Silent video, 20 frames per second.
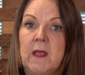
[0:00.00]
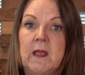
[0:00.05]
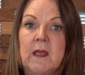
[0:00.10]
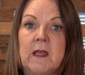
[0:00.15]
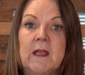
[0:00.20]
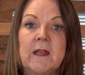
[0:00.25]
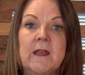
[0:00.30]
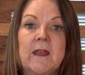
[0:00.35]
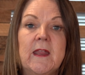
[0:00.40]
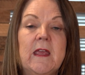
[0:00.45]

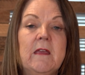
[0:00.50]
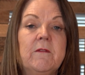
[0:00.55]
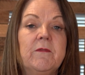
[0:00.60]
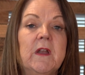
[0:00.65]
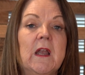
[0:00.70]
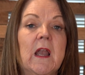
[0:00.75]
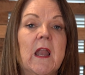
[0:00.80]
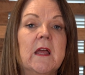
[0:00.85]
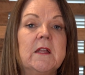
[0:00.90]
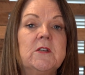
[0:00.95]
It can
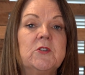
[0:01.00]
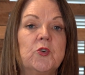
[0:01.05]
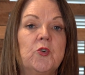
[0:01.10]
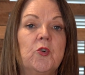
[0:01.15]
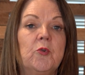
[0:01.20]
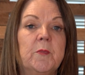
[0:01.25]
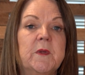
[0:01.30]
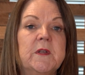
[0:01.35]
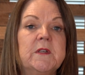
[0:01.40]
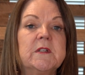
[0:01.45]
even lie
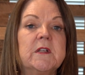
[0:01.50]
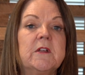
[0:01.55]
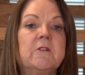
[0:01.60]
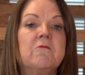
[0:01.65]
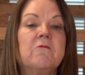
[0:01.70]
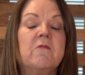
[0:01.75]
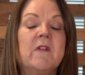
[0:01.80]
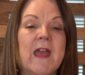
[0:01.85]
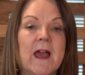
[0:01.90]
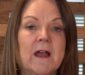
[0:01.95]
dormant
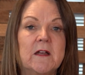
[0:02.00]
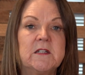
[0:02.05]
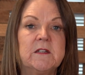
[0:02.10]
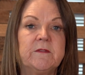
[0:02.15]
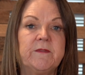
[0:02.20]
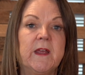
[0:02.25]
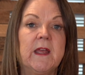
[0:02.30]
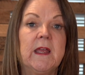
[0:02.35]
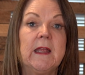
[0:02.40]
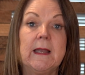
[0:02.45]
and
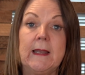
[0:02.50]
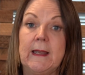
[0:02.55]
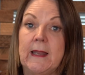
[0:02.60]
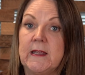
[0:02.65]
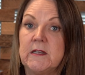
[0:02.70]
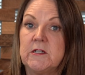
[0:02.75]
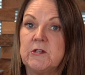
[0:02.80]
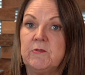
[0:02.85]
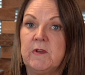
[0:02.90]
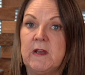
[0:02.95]
reactivate
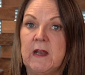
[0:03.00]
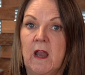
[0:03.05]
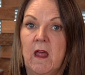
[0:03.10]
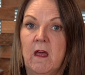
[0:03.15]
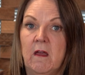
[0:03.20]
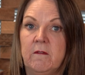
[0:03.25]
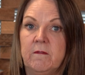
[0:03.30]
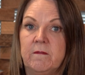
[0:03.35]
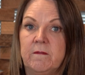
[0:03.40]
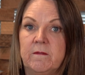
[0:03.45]
later in
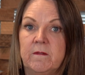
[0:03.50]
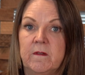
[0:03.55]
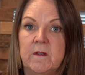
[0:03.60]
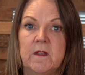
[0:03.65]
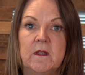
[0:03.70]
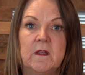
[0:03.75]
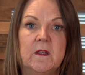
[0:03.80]
life.